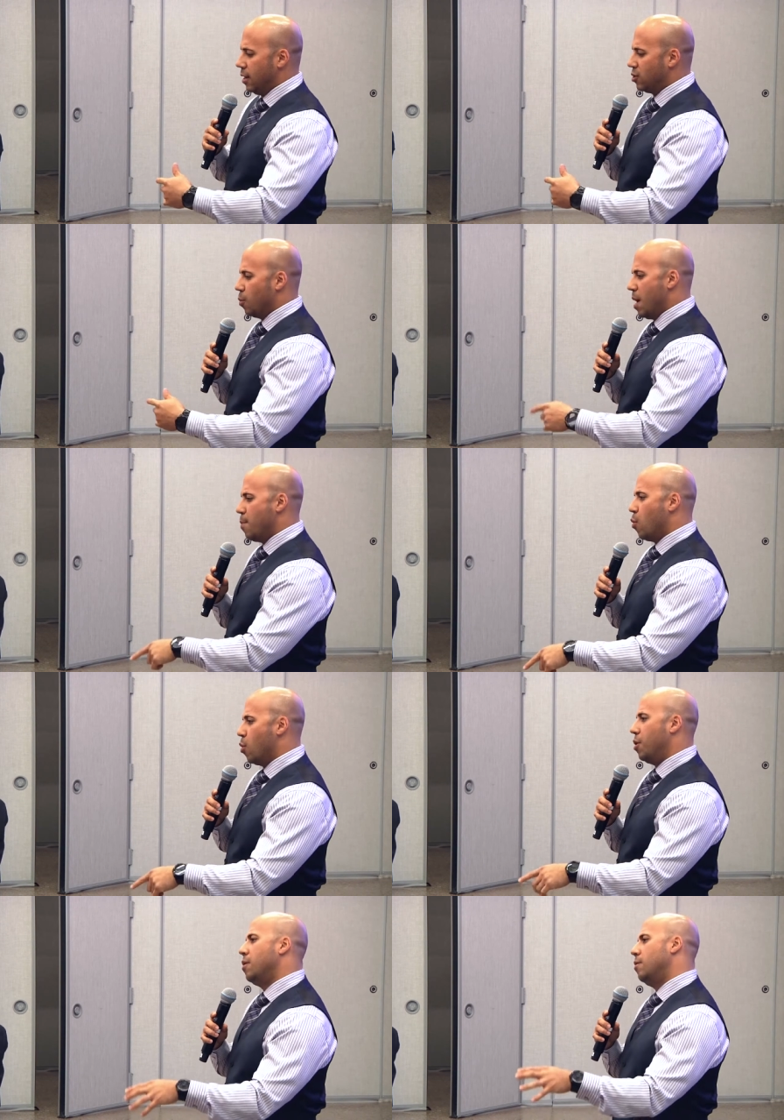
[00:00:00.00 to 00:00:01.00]
that, so my
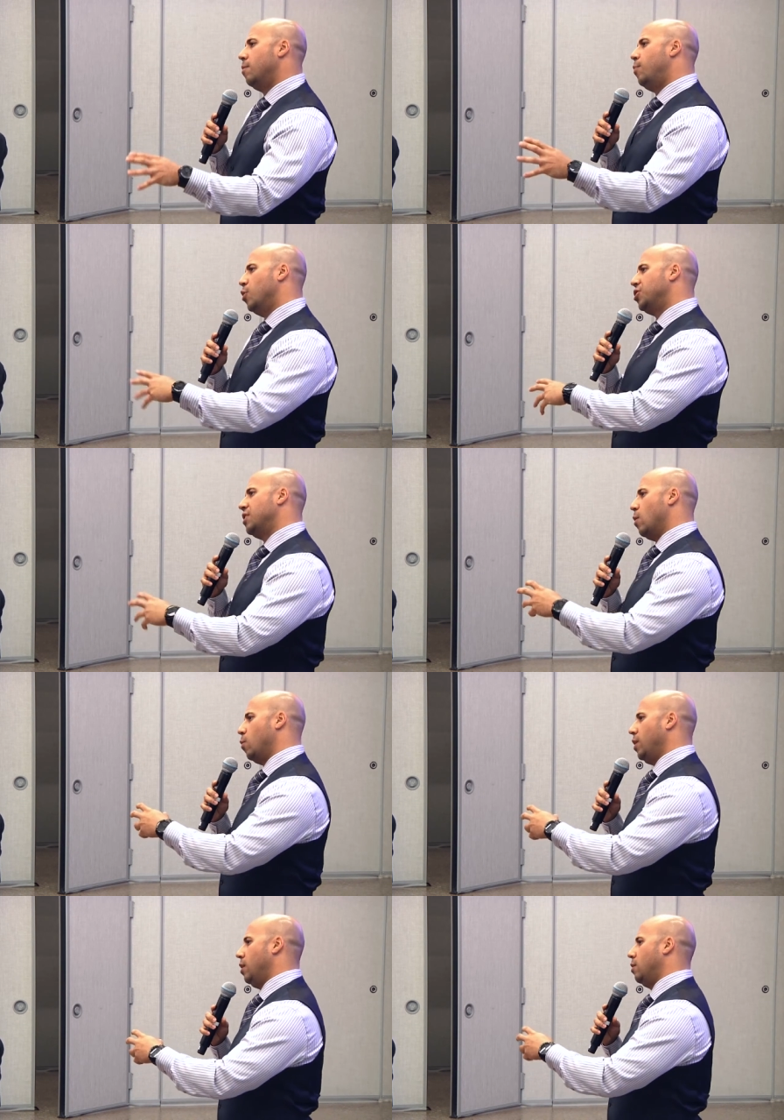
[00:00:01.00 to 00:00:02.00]
board pushed
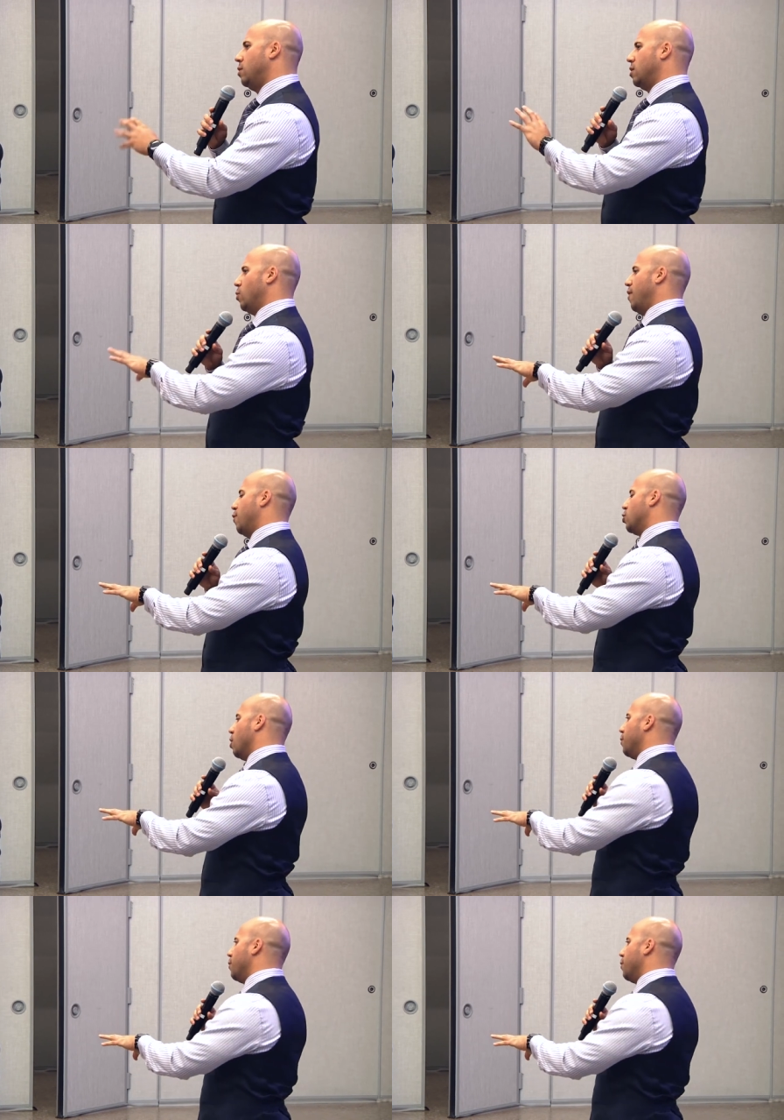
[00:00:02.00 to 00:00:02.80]
that we, because when I first